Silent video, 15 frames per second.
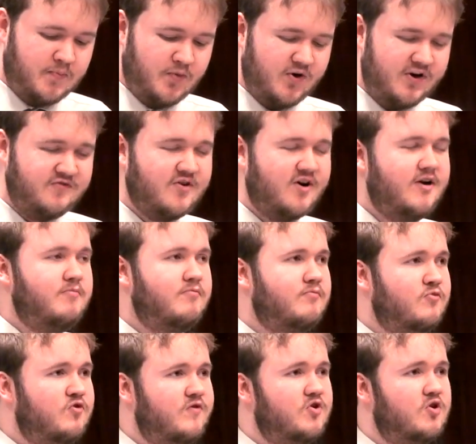But if I'm
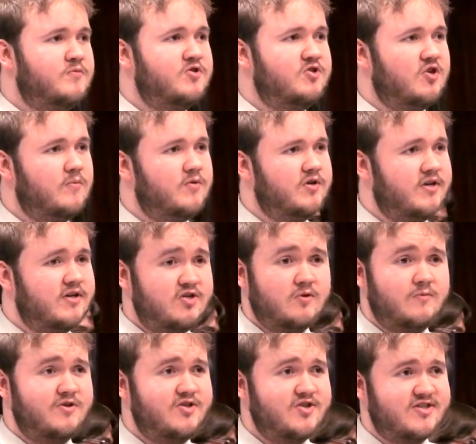moving up to Dublin and
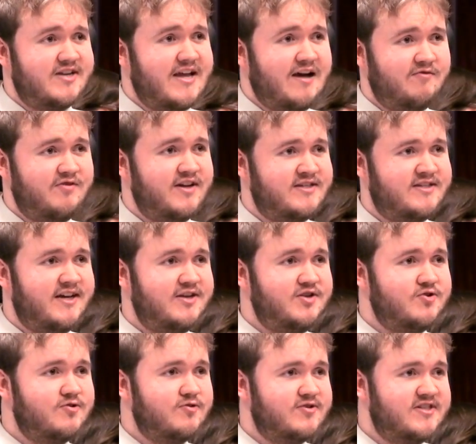Dublin doesn't have that
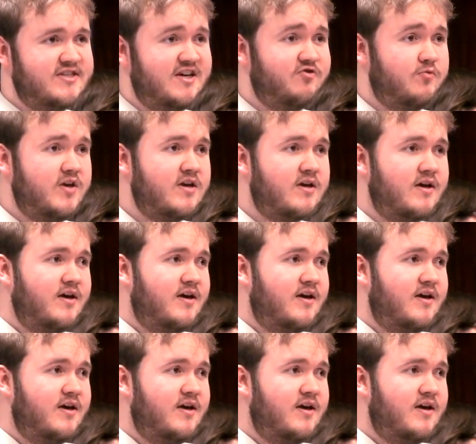€10 to give me,